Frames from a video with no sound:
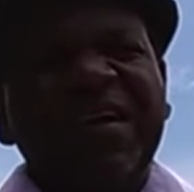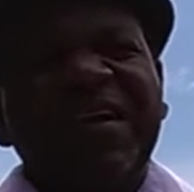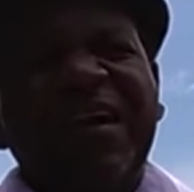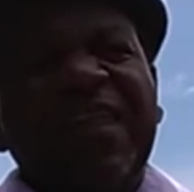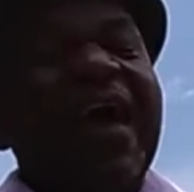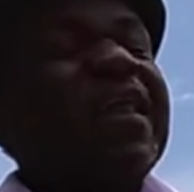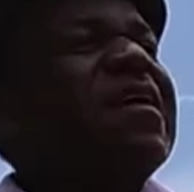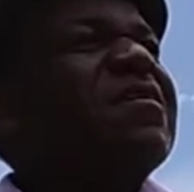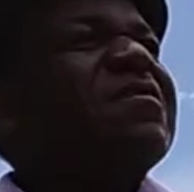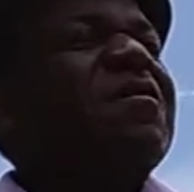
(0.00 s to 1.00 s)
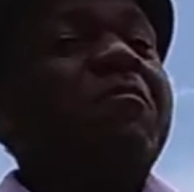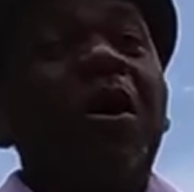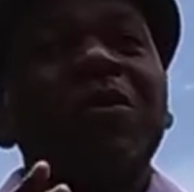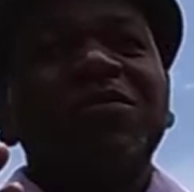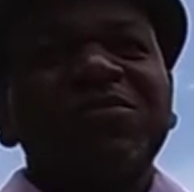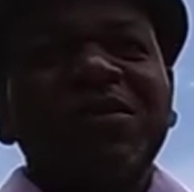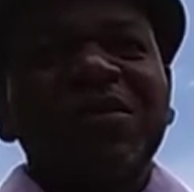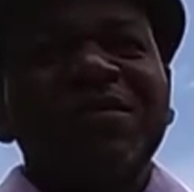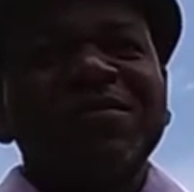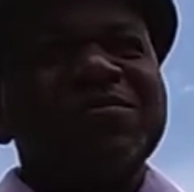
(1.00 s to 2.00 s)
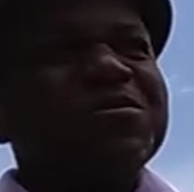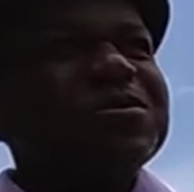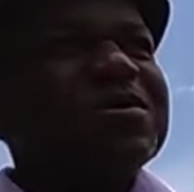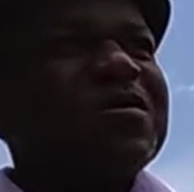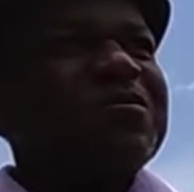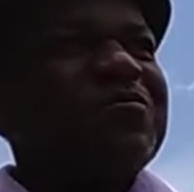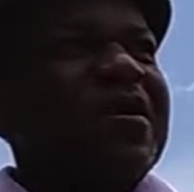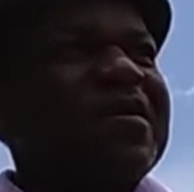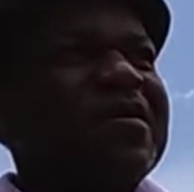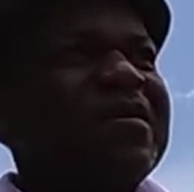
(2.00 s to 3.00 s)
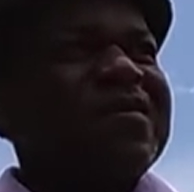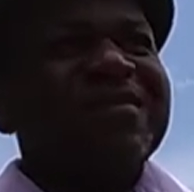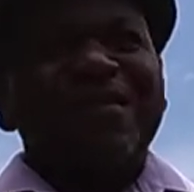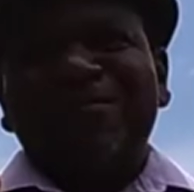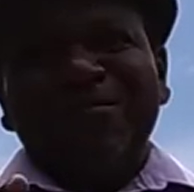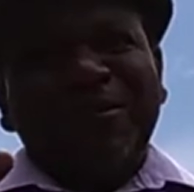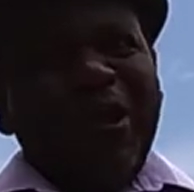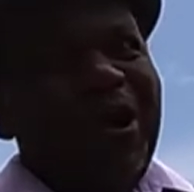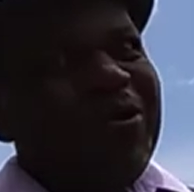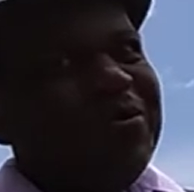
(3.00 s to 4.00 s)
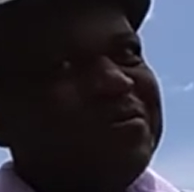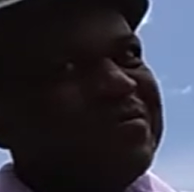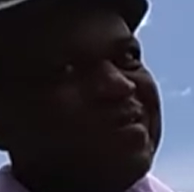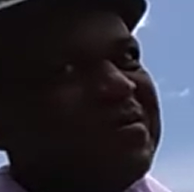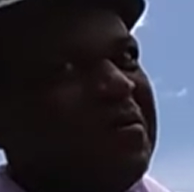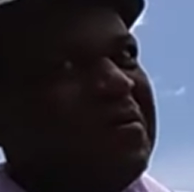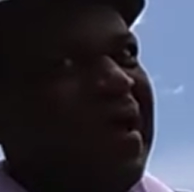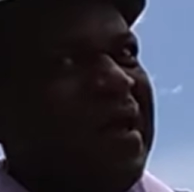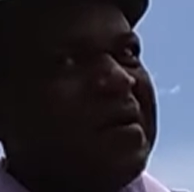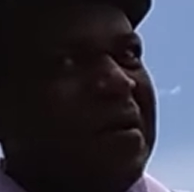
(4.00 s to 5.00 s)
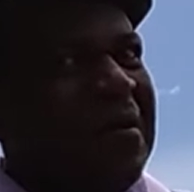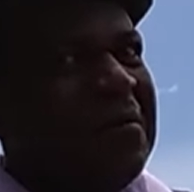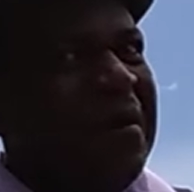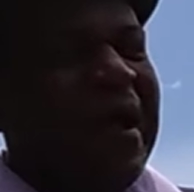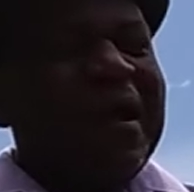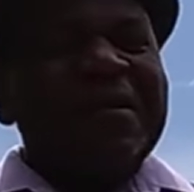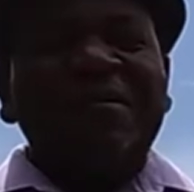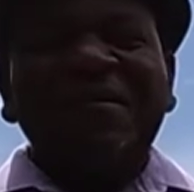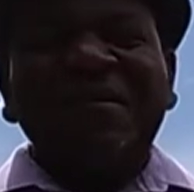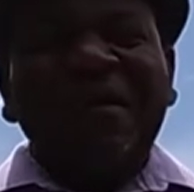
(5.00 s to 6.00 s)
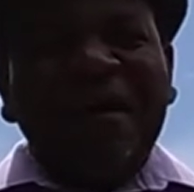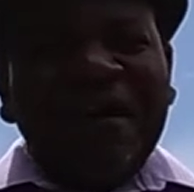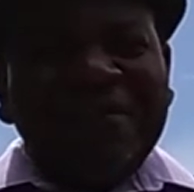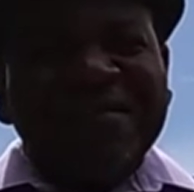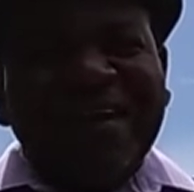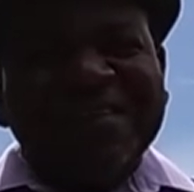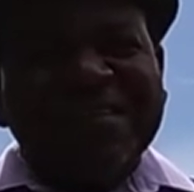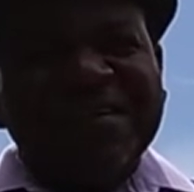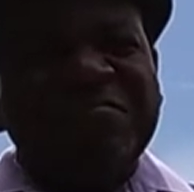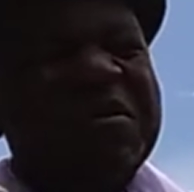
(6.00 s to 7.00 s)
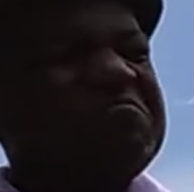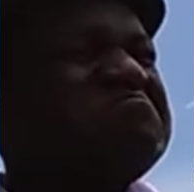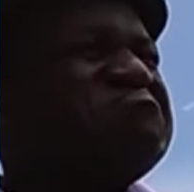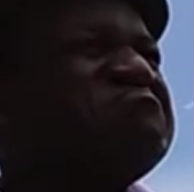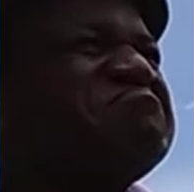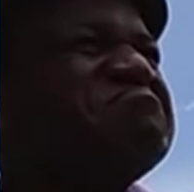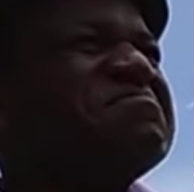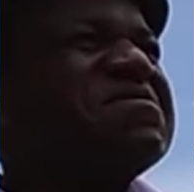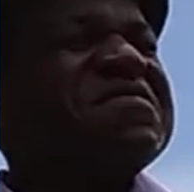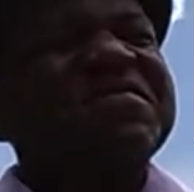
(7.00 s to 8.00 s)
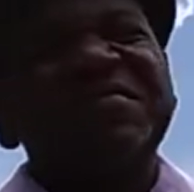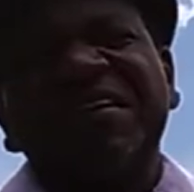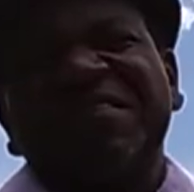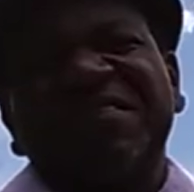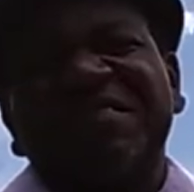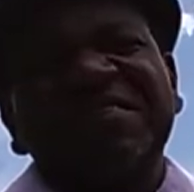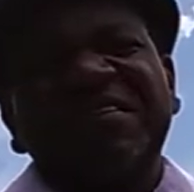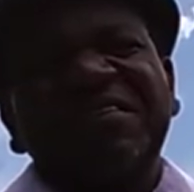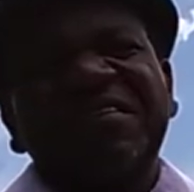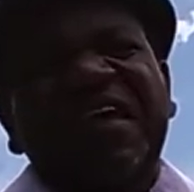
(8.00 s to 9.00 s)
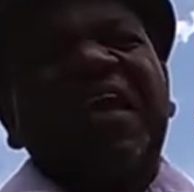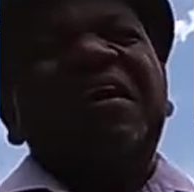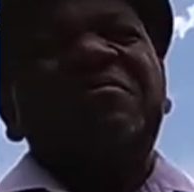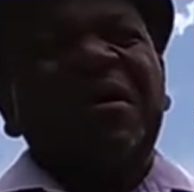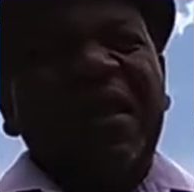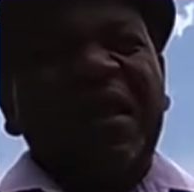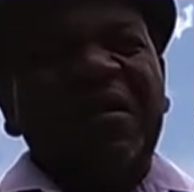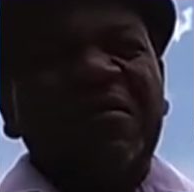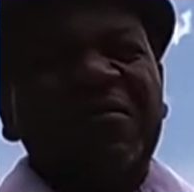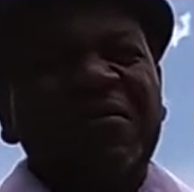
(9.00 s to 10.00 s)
And then among those girls was one that you know, that's called Echo. Echo loved Narcissus, but Narcissus did not care about Echo.